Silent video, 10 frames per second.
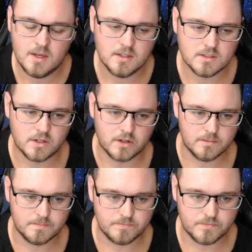
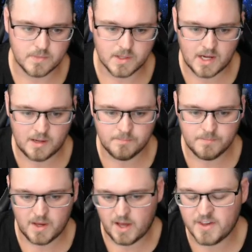So
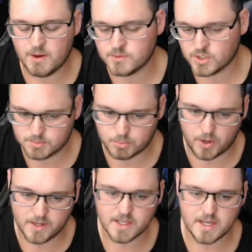I think it was no
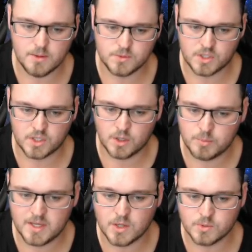surprise that he was going to go
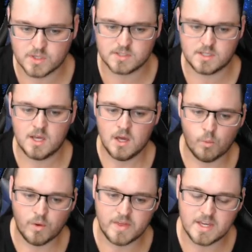big. It was just
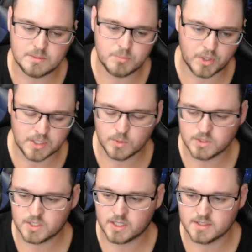whether his body
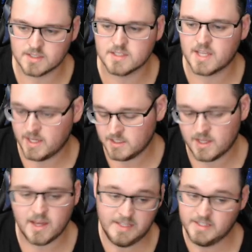was going to sustain
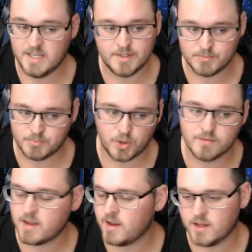that, and he
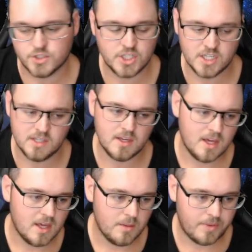proved that last year.
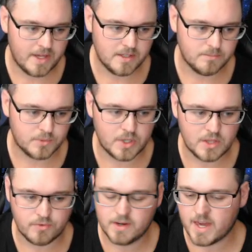Played
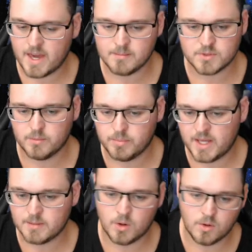23 games, so
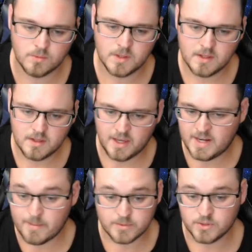played them all,
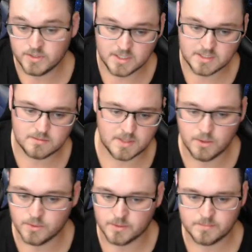and absolutely just
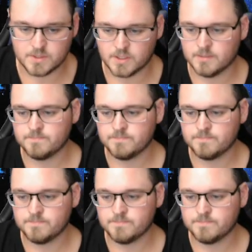killed it. So